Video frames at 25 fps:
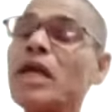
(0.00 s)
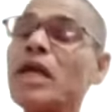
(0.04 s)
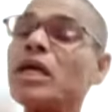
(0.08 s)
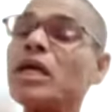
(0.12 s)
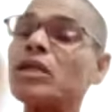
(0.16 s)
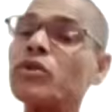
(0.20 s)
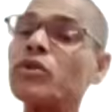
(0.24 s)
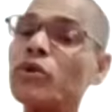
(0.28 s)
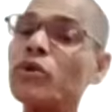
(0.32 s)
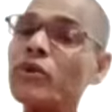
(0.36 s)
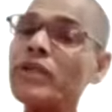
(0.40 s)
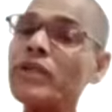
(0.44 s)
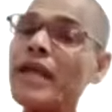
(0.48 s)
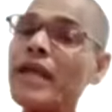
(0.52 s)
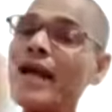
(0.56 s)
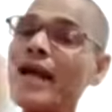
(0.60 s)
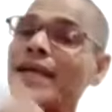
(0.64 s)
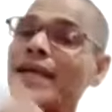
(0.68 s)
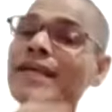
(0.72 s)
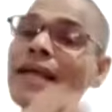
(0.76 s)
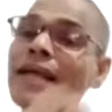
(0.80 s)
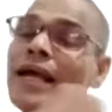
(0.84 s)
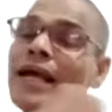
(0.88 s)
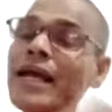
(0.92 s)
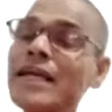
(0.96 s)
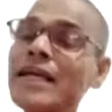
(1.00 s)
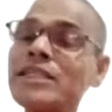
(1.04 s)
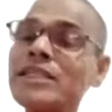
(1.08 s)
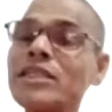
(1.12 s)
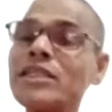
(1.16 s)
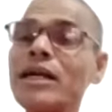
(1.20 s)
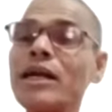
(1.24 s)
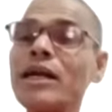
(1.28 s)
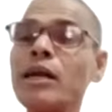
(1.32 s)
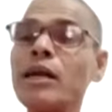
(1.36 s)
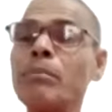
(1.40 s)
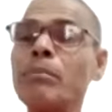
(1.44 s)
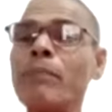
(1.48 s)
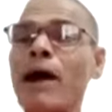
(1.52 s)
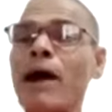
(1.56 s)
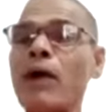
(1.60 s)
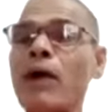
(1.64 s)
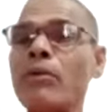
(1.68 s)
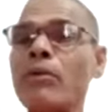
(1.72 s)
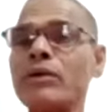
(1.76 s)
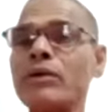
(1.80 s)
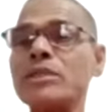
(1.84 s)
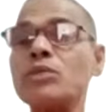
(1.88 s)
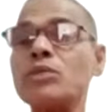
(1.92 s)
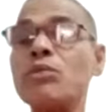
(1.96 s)
Through the extraordinary
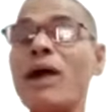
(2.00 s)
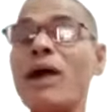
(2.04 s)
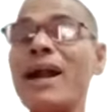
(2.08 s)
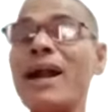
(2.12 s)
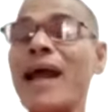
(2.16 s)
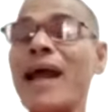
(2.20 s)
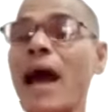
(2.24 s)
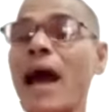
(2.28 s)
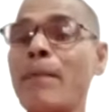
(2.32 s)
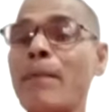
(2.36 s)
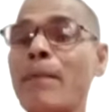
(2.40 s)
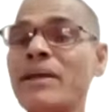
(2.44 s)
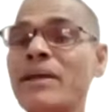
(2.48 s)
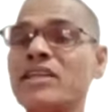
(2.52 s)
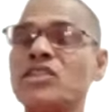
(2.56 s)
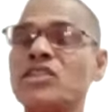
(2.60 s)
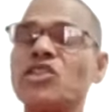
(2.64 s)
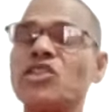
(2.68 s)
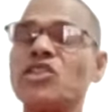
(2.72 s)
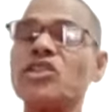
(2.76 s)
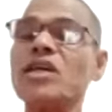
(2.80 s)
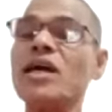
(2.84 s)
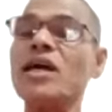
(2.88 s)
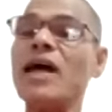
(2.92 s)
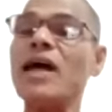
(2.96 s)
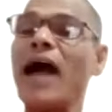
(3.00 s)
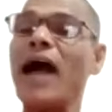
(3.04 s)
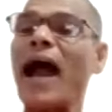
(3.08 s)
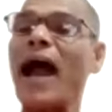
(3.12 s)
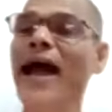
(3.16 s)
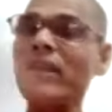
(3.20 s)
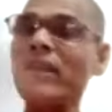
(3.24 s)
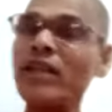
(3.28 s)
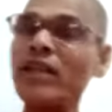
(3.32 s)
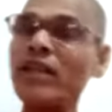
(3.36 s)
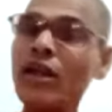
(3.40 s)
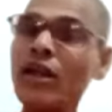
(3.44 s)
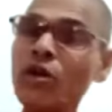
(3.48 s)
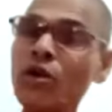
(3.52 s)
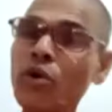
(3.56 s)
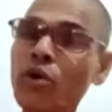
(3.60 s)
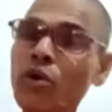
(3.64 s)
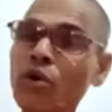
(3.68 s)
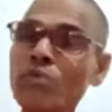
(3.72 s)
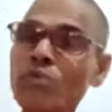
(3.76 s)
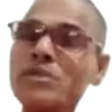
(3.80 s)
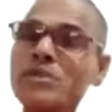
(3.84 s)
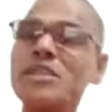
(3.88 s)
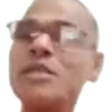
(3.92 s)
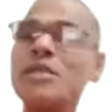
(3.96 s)
powers, what happens? Either you go to
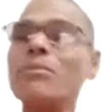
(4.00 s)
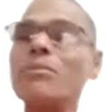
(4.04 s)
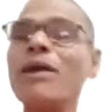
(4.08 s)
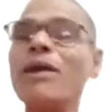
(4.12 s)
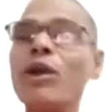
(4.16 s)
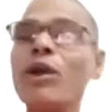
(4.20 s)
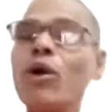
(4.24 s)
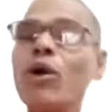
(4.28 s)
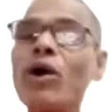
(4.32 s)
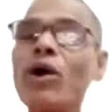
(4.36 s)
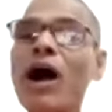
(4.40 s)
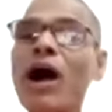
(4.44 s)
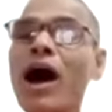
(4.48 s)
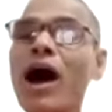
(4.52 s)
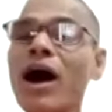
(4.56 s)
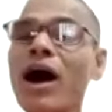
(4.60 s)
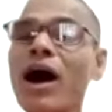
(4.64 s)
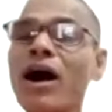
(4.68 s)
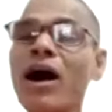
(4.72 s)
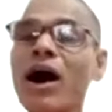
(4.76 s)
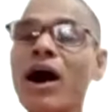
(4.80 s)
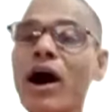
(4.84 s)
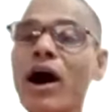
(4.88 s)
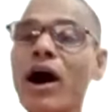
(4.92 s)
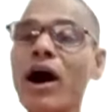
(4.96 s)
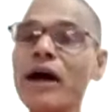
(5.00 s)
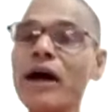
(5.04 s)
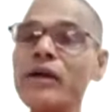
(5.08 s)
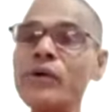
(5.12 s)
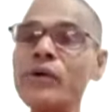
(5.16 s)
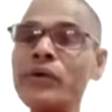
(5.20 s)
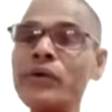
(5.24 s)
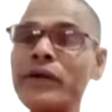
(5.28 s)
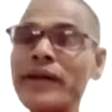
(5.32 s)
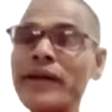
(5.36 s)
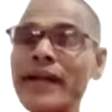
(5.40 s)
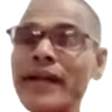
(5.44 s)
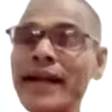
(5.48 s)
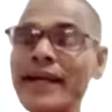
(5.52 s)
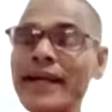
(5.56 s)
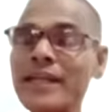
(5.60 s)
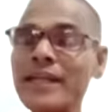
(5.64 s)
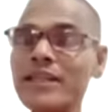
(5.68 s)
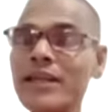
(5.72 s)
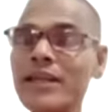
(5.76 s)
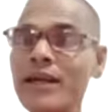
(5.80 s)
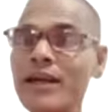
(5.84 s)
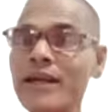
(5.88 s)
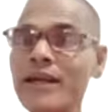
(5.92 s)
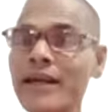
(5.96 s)
Sivaloka or you create
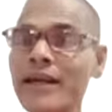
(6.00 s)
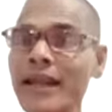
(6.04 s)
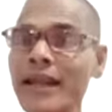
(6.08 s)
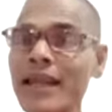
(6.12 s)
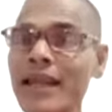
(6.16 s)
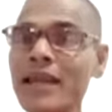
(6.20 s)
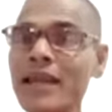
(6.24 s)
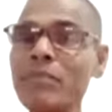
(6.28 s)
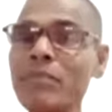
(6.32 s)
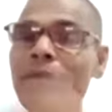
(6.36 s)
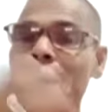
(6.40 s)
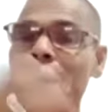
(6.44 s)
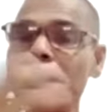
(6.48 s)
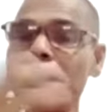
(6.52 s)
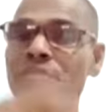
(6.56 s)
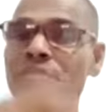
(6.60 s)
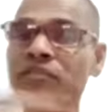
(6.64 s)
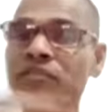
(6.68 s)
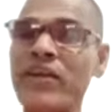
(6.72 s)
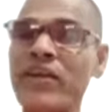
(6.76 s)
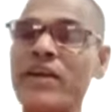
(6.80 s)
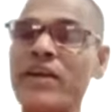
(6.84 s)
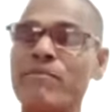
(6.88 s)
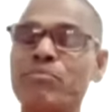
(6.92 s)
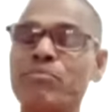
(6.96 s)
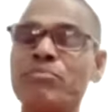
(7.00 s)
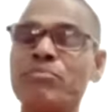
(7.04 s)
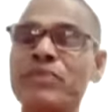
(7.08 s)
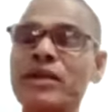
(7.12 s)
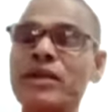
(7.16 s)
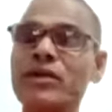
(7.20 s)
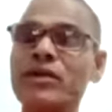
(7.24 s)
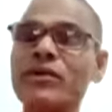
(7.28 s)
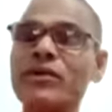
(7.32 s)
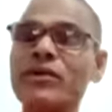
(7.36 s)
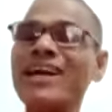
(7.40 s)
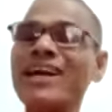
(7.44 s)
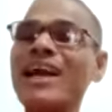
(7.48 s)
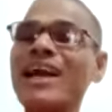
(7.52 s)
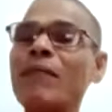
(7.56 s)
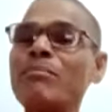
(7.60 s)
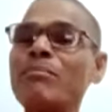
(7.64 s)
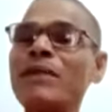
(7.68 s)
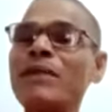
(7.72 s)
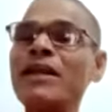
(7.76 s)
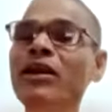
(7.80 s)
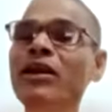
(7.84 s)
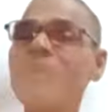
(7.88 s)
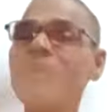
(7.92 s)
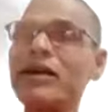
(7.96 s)
the name and fame. You can have
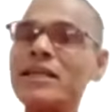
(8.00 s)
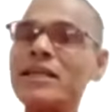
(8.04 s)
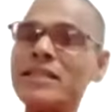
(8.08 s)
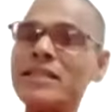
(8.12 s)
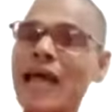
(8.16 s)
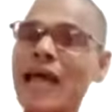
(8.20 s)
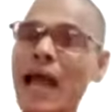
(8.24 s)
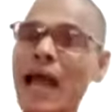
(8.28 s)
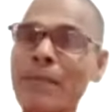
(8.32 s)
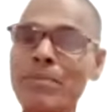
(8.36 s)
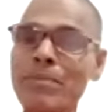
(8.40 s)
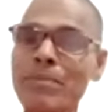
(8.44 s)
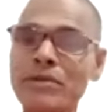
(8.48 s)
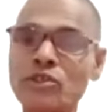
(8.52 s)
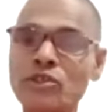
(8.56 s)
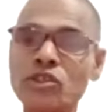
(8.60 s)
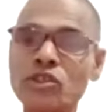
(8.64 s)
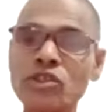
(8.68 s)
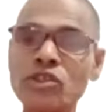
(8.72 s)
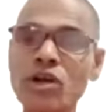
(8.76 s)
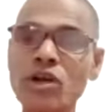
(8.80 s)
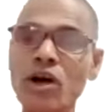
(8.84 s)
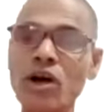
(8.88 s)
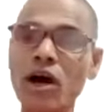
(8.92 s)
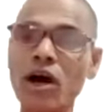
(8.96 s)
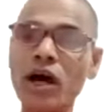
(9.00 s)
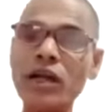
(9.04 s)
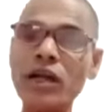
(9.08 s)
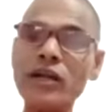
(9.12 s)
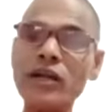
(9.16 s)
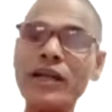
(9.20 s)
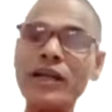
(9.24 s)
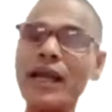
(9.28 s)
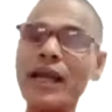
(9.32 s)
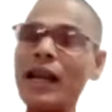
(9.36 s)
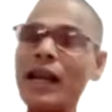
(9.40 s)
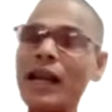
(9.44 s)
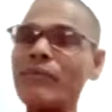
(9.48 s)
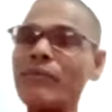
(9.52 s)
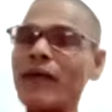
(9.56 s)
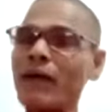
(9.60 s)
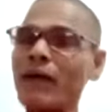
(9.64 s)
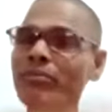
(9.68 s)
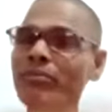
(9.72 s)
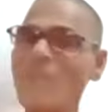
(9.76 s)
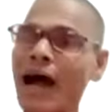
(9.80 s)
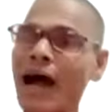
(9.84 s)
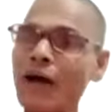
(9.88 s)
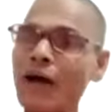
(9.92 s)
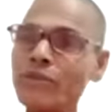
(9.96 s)
million disciples, or you can have
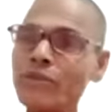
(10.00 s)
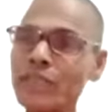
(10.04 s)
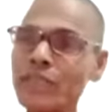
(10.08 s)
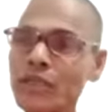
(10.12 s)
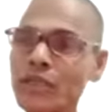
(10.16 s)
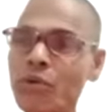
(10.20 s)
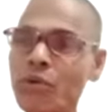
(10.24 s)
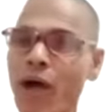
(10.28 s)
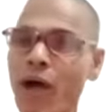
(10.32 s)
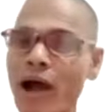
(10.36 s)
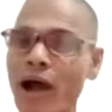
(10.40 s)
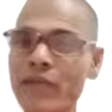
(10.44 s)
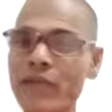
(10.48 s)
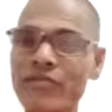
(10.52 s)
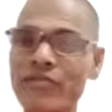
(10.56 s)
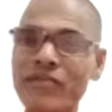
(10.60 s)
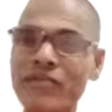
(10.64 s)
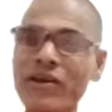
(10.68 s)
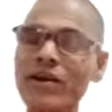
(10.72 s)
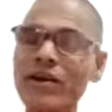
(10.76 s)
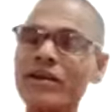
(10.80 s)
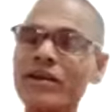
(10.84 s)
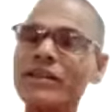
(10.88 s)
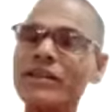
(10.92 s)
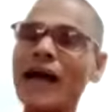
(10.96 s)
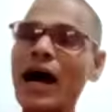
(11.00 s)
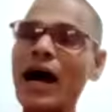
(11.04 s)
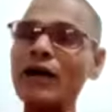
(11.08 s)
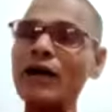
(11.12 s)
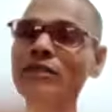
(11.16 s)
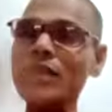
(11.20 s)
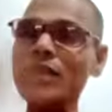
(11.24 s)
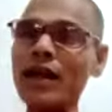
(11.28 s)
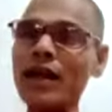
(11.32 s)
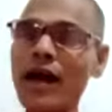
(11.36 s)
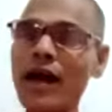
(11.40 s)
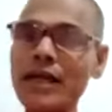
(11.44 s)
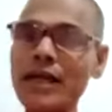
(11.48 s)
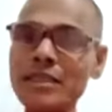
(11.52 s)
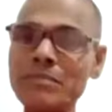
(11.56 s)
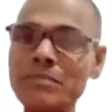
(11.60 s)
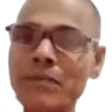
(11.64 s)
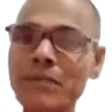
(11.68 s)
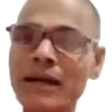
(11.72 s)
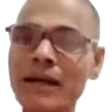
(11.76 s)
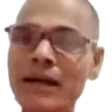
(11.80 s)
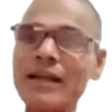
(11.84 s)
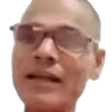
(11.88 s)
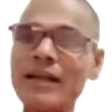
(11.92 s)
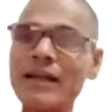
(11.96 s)
1,000 wives, 1,000
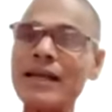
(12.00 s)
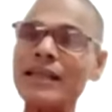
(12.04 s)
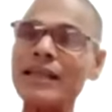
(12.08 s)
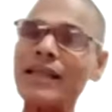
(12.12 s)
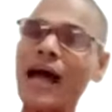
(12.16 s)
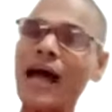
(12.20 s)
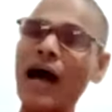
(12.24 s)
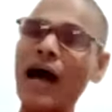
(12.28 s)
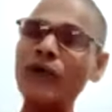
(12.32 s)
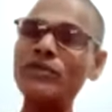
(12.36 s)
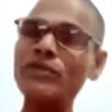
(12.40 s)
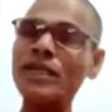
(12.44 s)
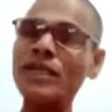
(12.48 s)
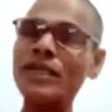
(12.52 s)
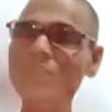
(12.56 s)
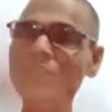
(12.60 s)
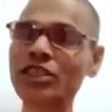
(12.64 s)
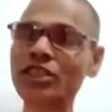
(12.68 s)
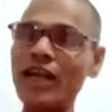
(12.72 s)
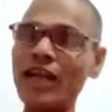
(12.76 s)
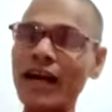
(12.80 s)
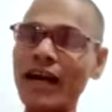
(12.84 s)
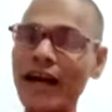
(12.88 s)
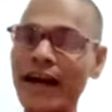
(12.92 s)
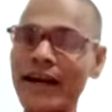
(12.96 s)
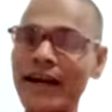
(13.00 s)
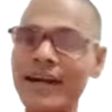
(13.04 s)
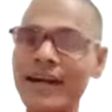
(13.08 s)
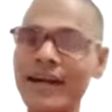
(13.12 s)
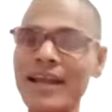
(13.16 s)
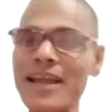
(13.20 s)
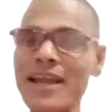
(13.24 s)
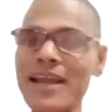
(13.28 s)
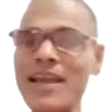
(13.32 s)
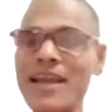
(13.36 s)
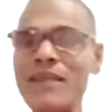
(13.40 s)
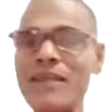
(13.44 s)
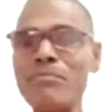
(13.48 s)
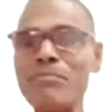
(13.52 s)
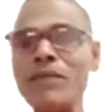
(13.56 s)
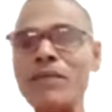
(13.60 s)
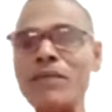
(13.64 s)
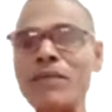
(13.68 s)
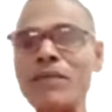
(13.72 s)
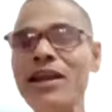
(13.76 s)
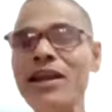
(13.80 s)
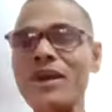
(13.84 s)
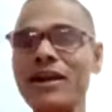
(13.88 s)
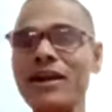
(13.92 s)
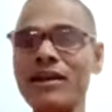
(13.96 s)
husbands, 1,000 children,
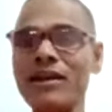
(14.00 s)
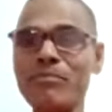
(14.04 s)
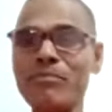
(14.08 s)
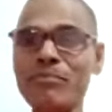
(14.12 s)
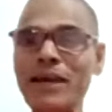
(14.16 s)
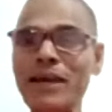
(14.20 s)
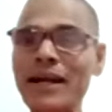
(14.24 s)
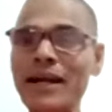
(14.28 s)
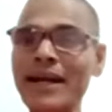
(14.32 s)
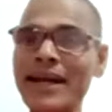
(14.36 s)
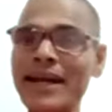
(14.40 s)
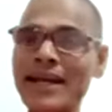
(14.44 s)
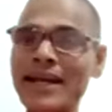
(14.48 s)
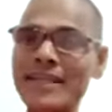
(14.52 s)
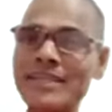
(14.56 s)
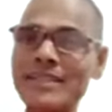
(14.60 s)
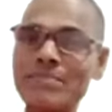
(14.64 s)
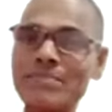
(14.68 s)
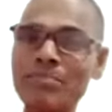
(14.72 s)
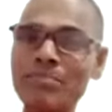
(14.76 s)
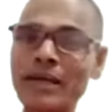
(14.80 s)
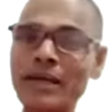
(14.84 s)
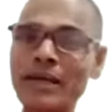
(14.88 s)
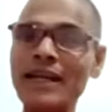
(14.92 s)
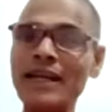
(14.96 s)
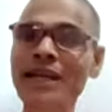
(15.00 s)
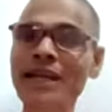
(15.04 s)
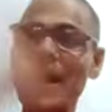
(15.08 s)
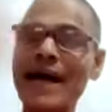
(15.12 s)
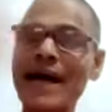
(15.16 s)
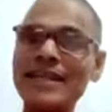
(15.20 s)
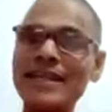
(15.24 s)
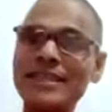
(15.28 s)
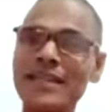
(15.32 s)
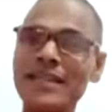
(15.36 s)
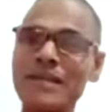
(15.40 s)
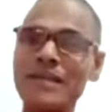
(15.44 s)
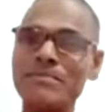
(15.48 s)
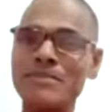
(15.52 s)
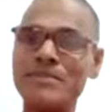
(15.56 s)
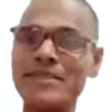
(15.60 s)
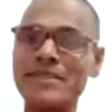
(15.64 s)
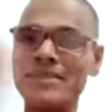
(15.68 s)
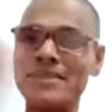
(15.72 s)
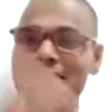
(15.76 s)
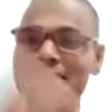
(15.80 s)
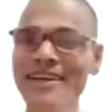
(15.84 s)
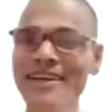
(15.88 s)
million buildings, many ashrams.